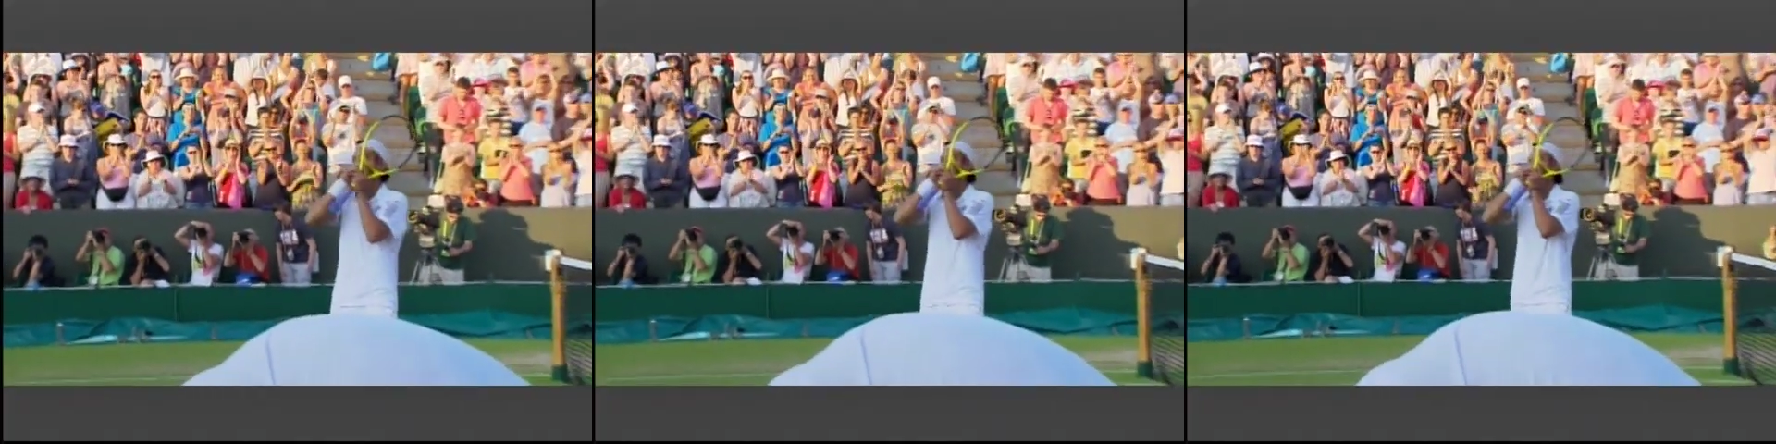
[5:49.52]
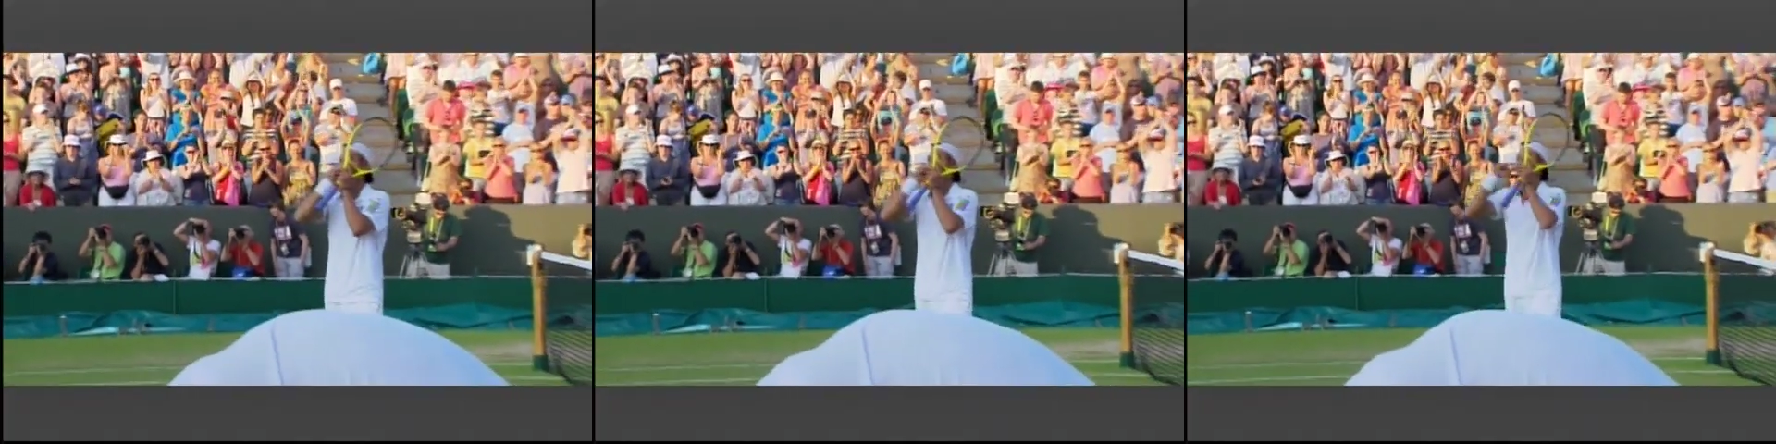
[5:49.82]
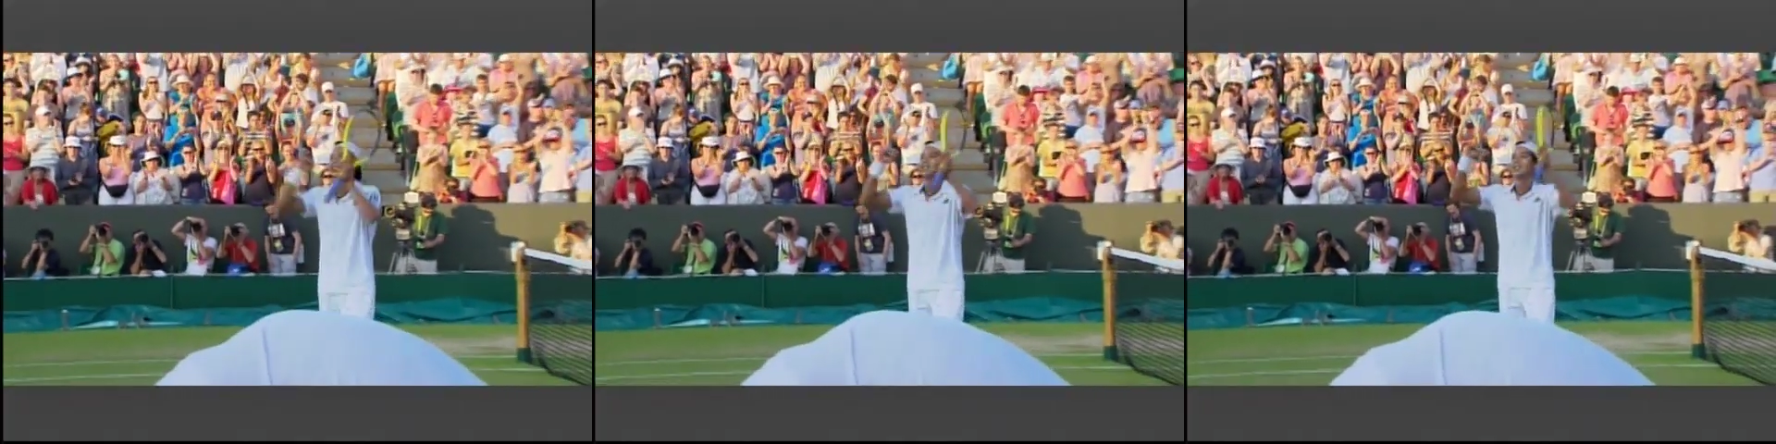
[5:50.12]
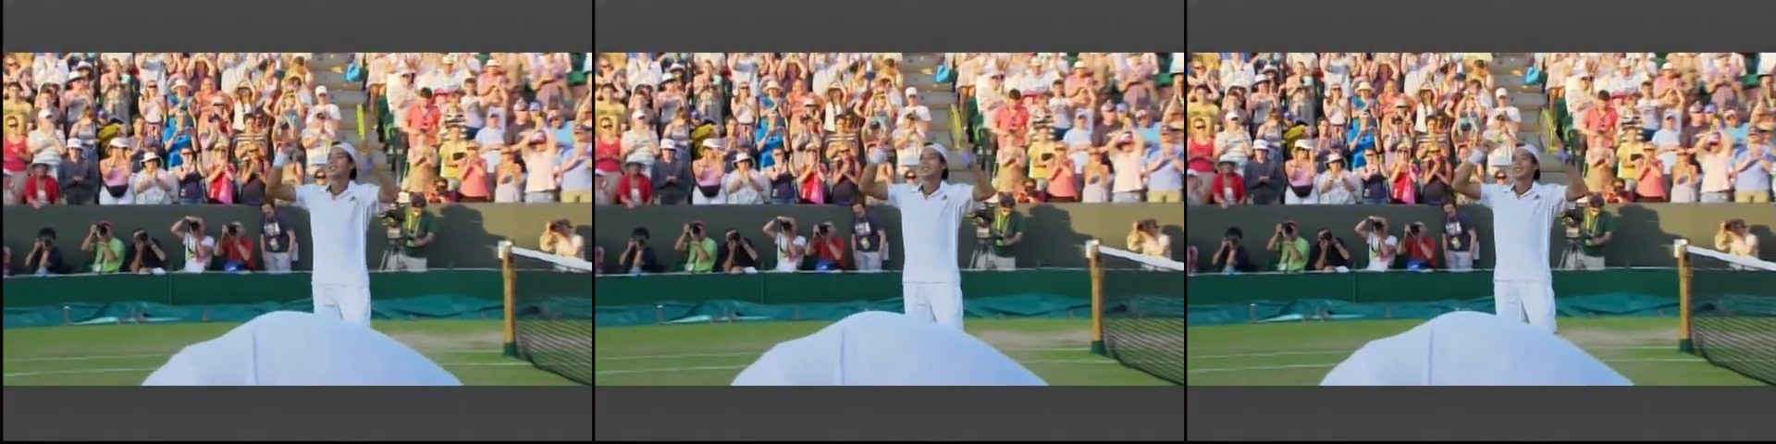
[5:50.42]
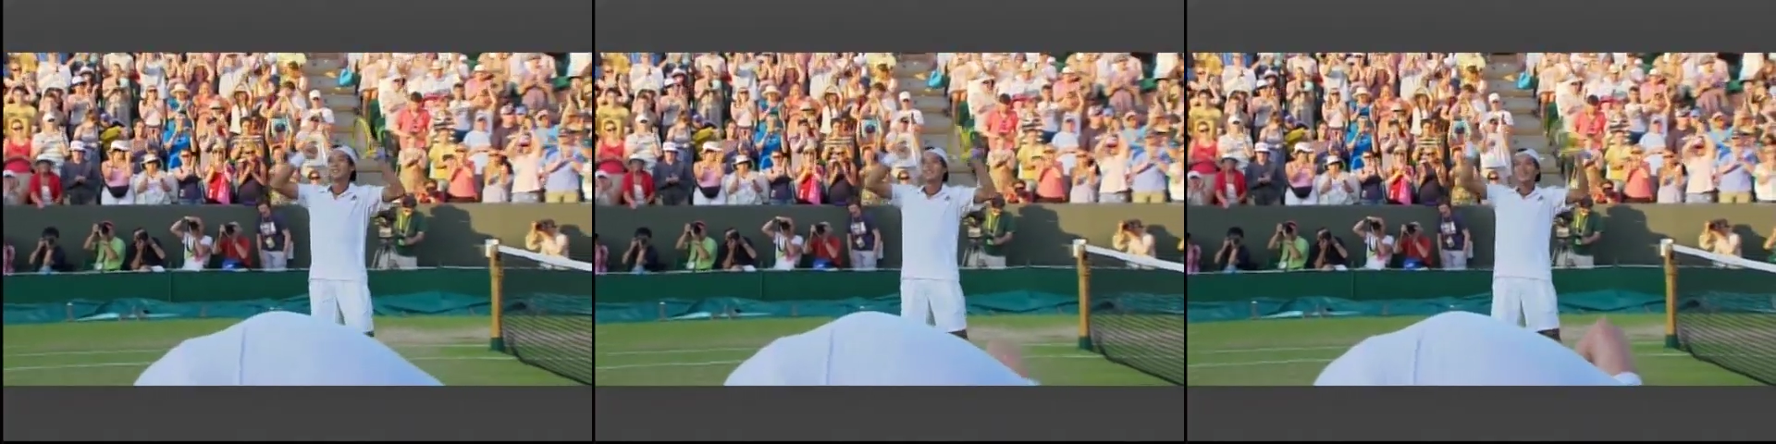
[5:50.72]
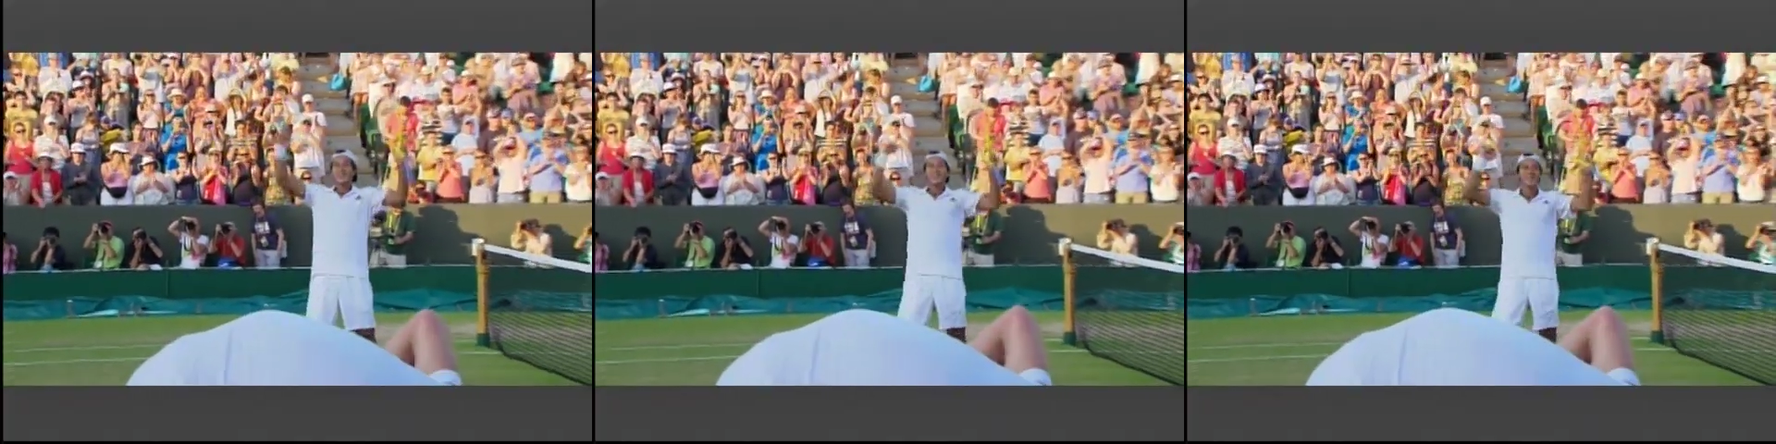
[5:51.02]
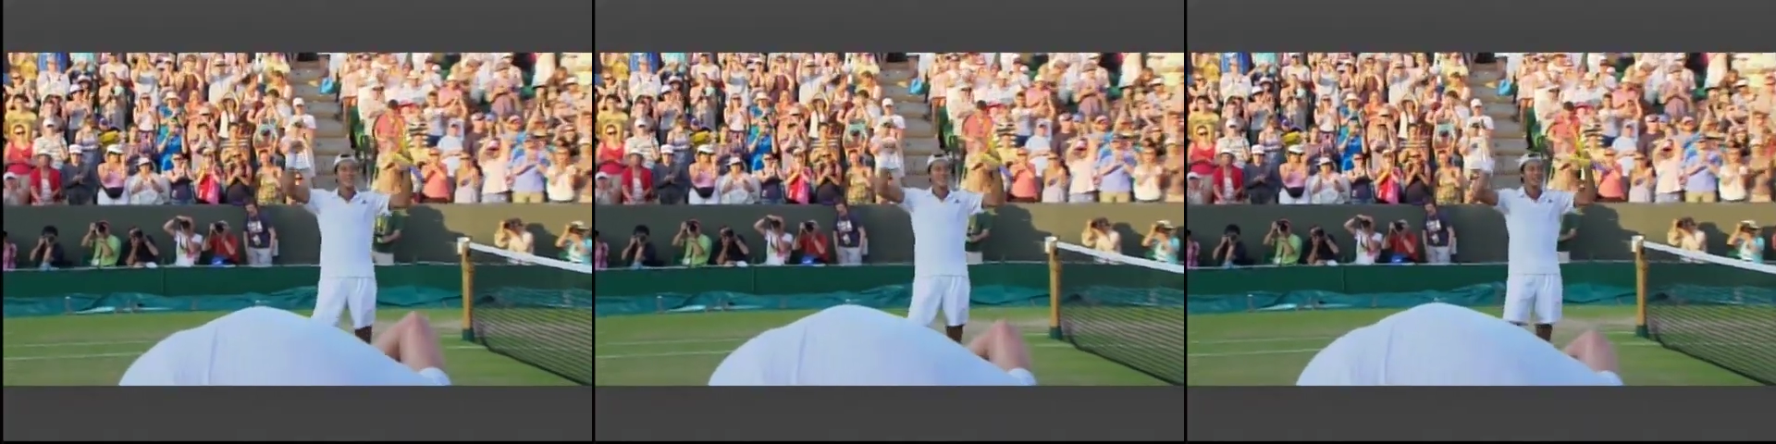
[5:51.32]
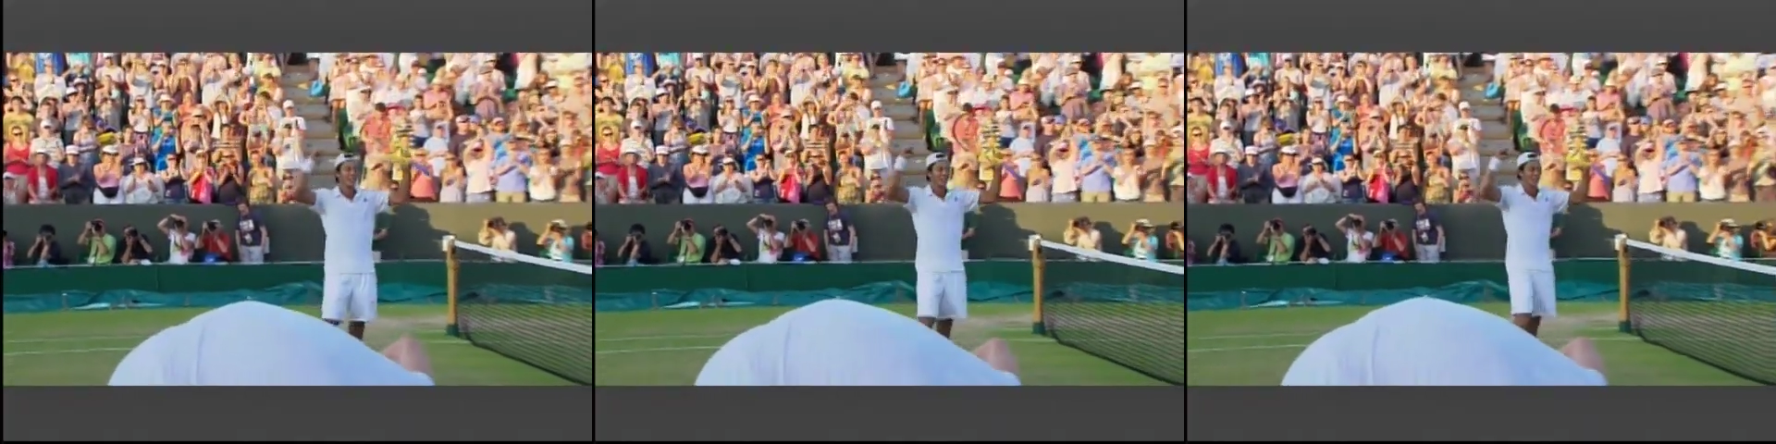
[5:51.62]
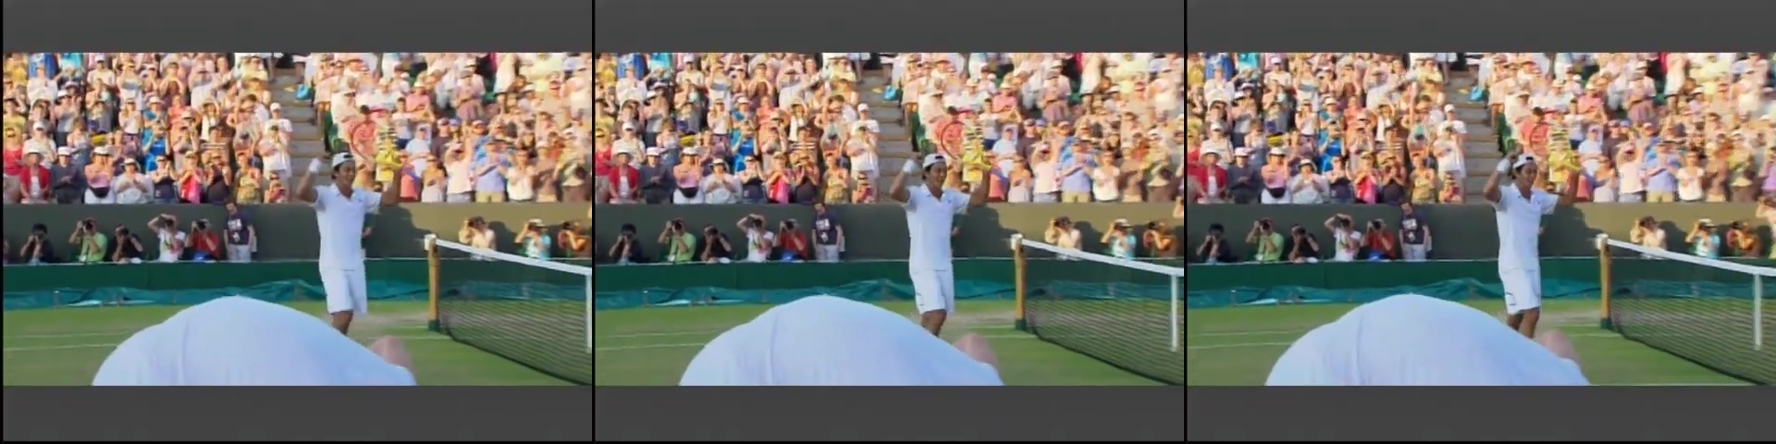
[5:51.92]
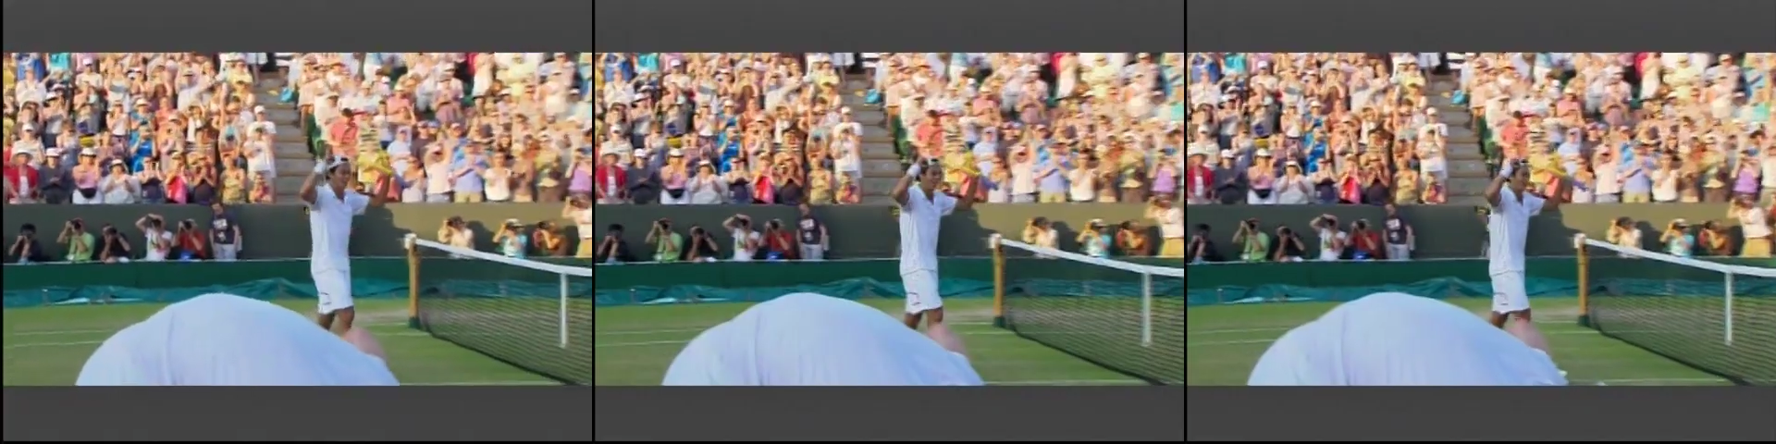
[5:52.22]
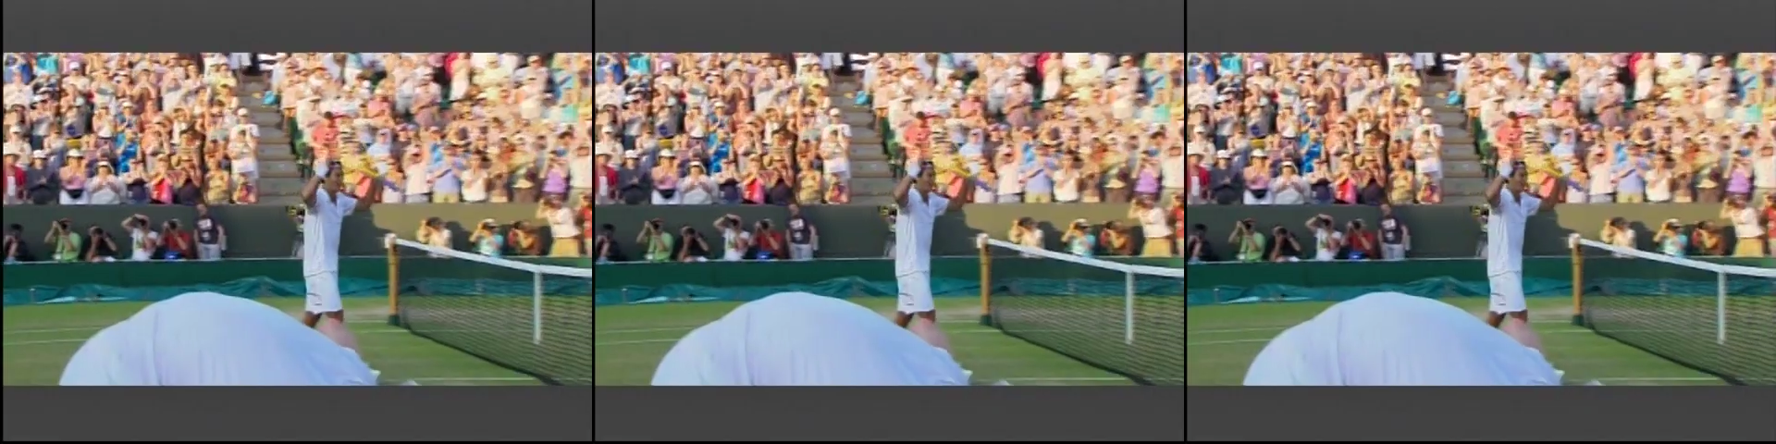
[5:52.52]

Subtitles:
[unreadable: no face in view]